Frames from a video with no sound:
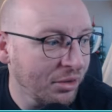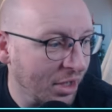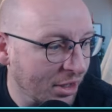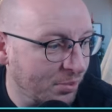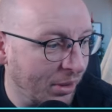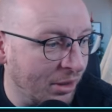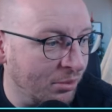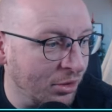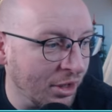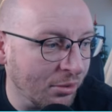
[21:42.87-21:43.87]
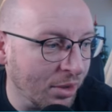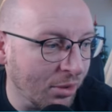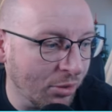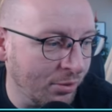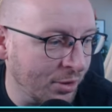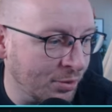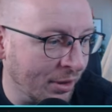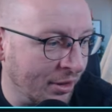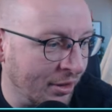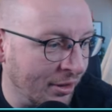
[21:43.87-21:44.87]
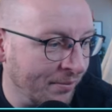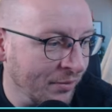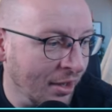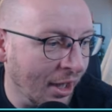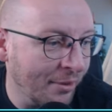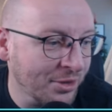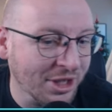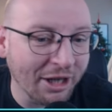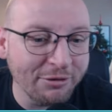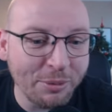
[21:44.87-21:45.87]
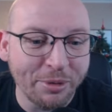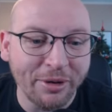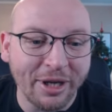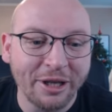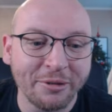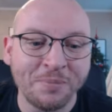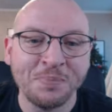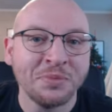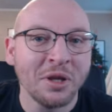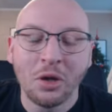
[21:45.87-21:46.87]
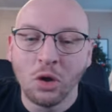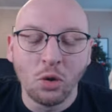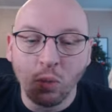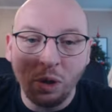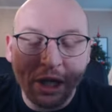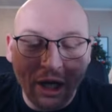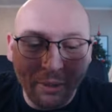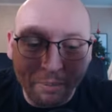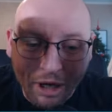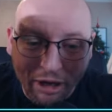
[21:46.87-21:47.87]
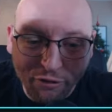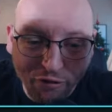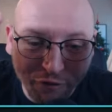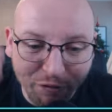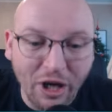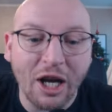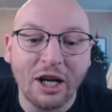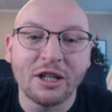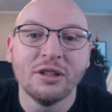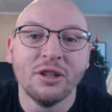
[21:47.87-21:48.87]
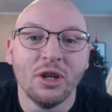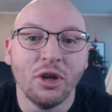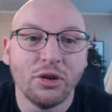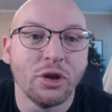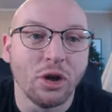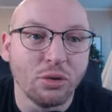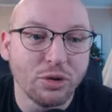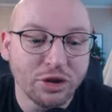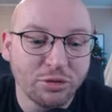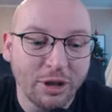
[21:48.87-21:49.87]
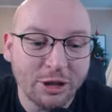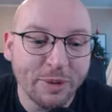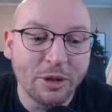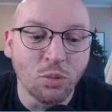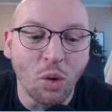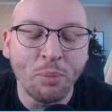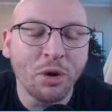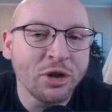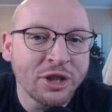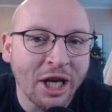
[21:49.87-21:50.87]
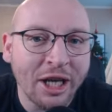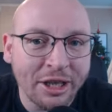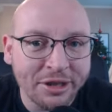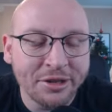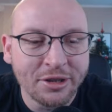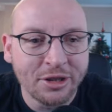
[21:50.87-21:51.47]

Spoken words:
That's big money. I wouldn't be spending that. Salary per annum, we are by far the lowest. We are spending 1.9.